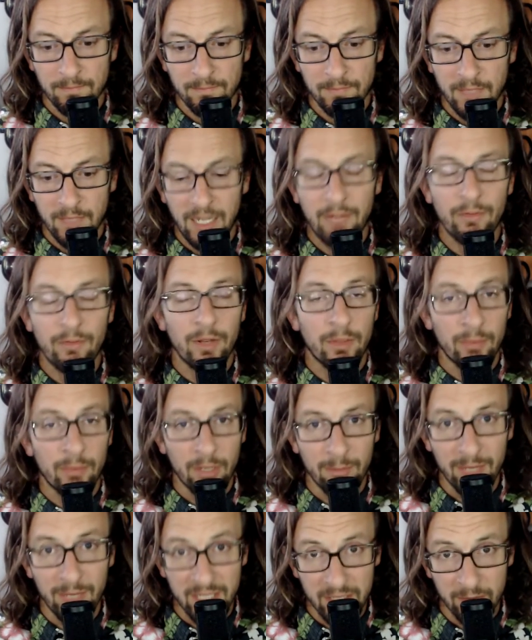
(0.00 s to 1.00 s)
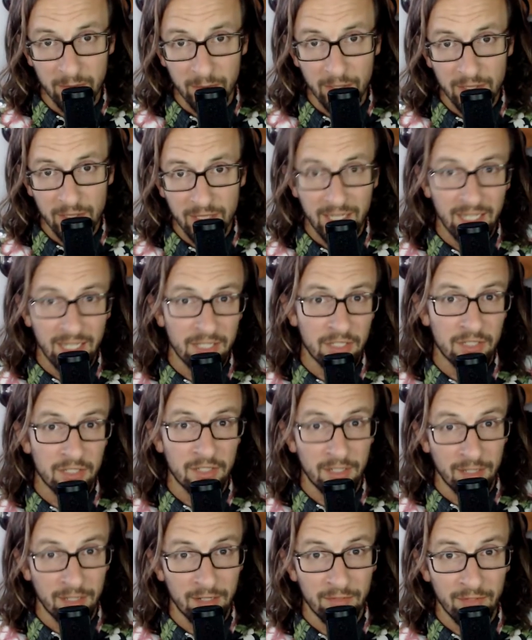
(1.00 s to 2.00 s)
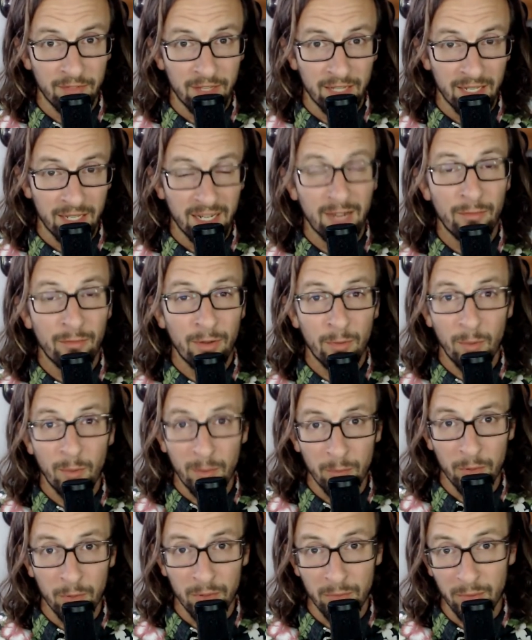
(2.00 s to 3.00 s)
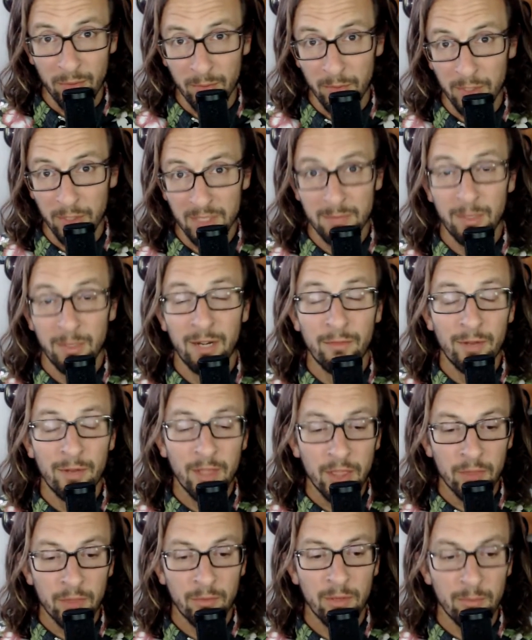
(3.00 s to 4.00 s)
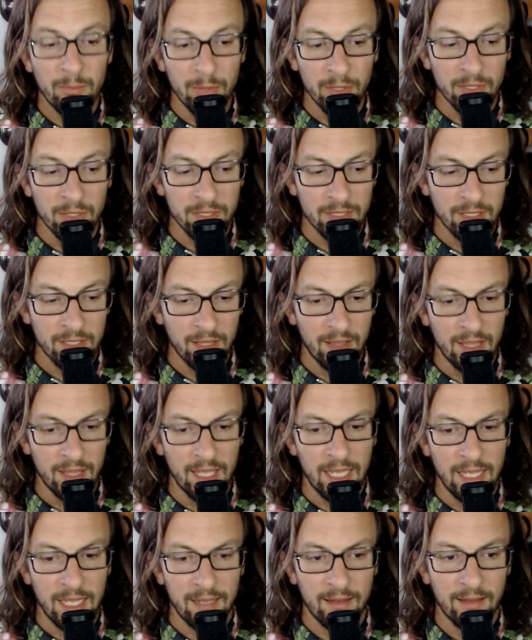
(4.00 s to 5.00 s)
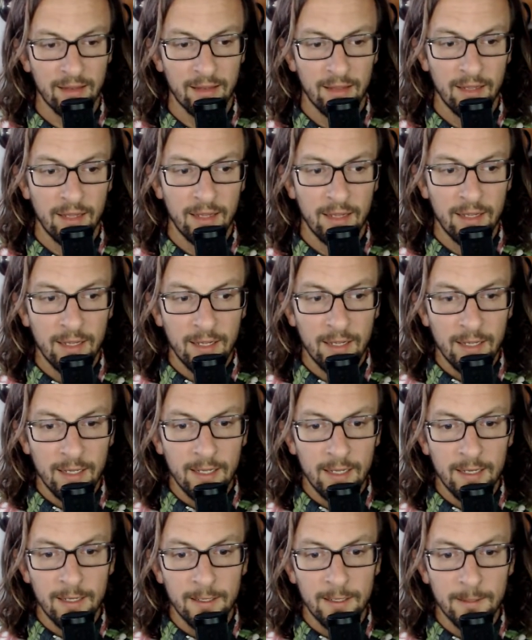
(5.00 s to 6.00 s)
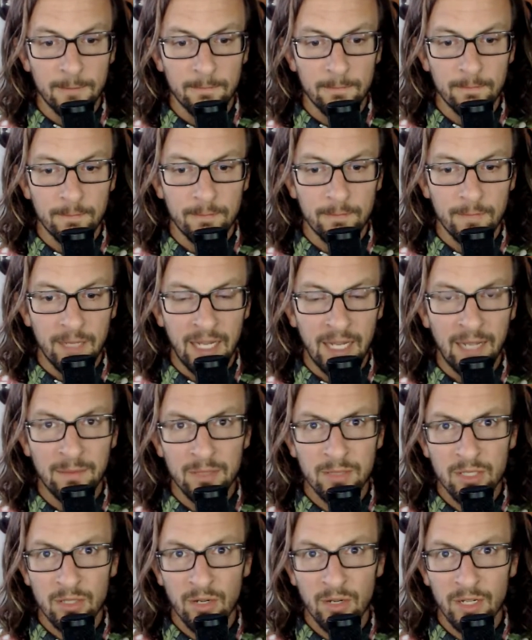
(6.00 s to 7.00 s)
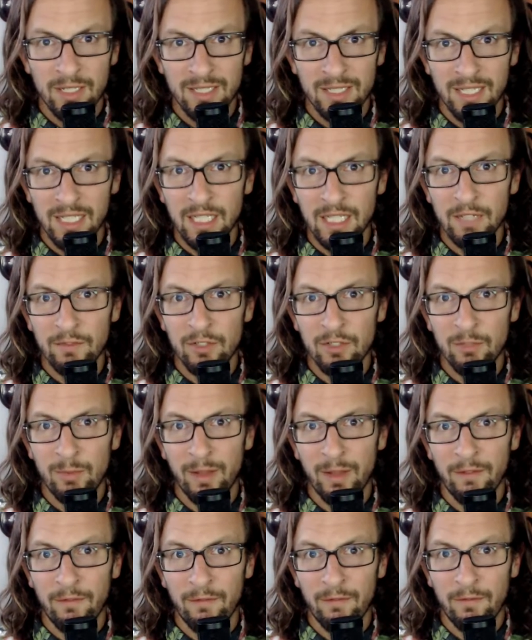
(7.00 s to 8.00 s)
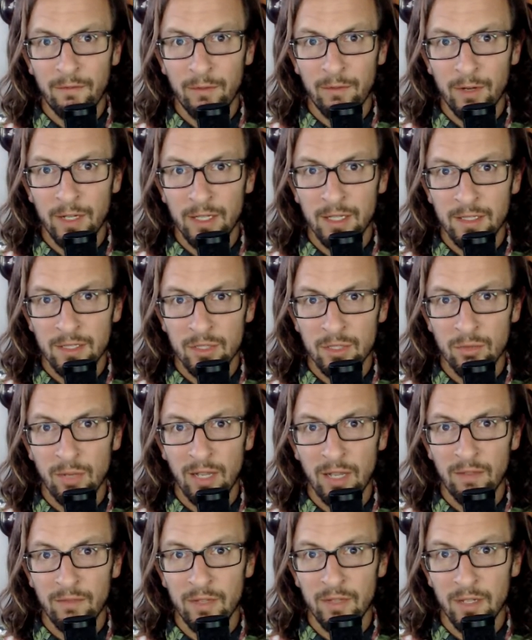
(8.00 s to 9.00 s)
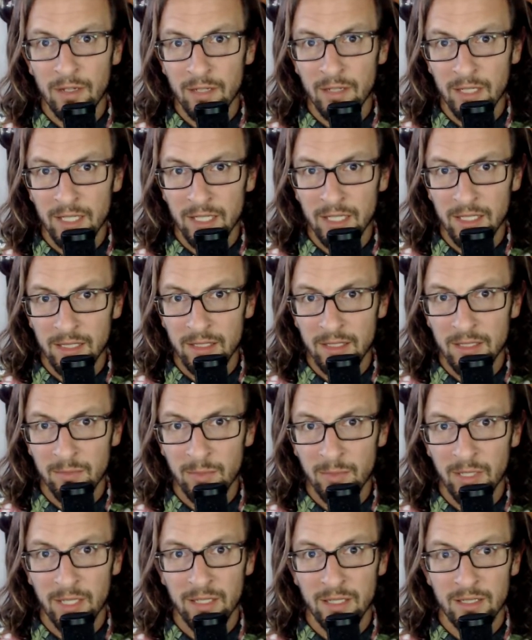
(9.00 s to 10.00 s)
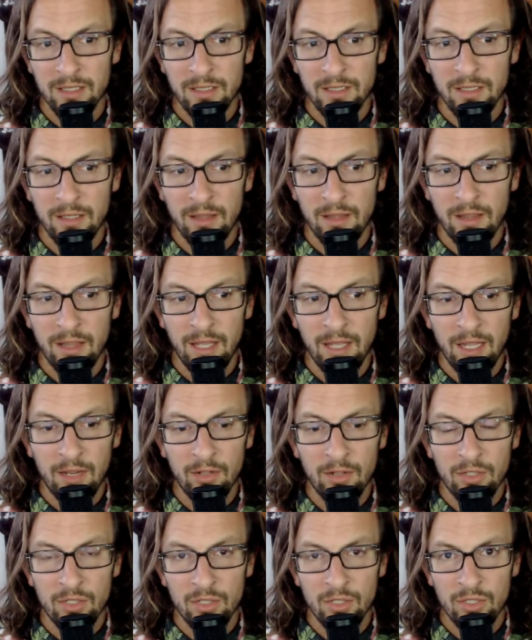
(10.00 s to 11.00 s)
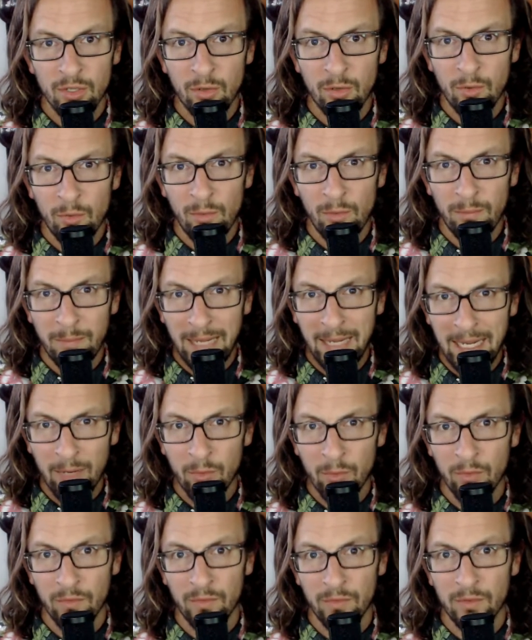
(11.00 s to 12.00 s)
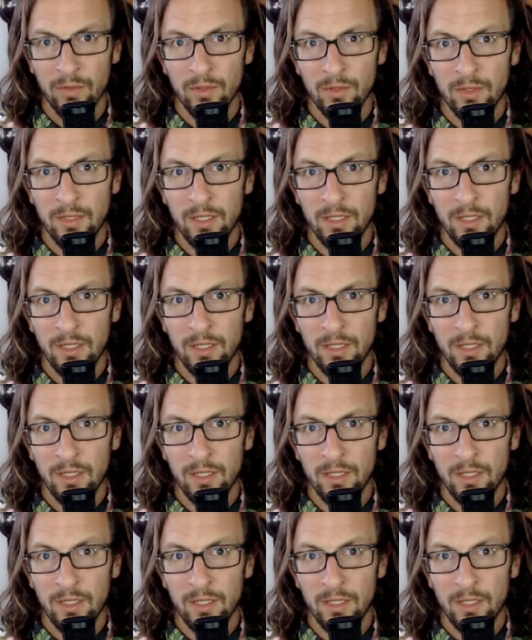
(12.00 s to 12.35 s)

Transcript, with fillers: I've read three amazing books. I guess I should clarify that. I've read way more than three books, but I've read three books that um, I'm starting to give to my friends who have young kids because they are so powerful,